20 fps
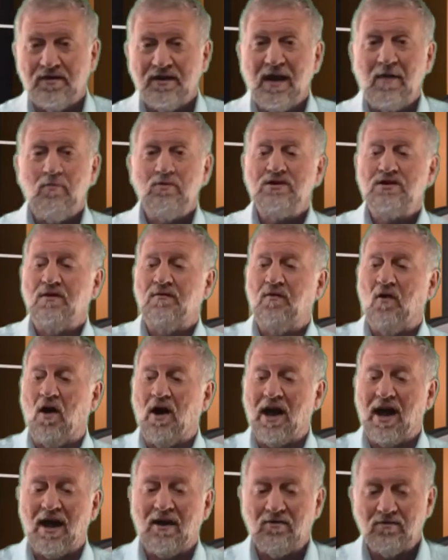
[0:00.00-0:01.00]
That was the
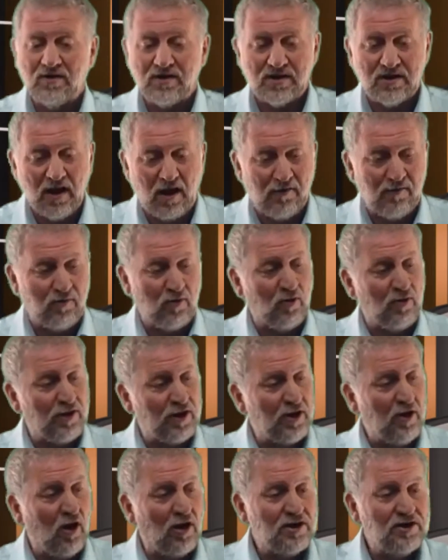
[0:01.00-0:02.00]
Viagra stuff or
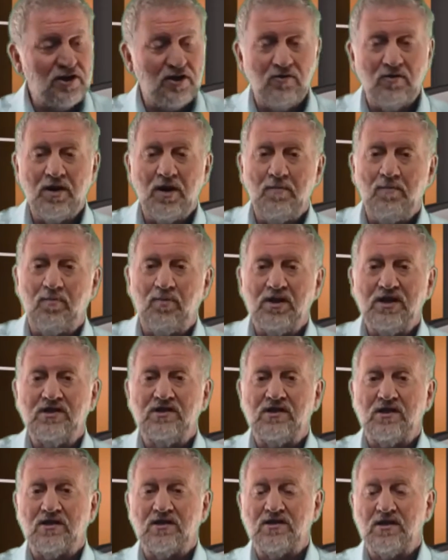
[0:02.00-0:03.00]
the Nigerian
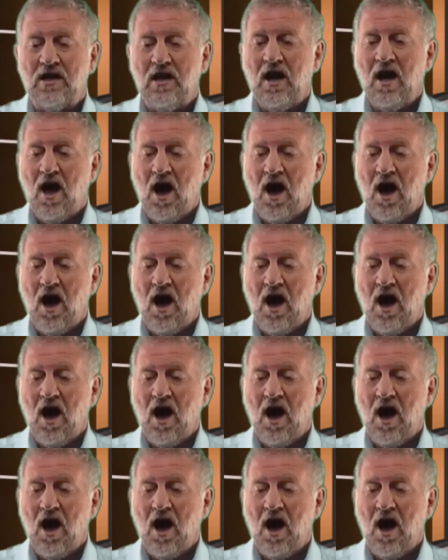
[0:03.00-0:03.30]
princes.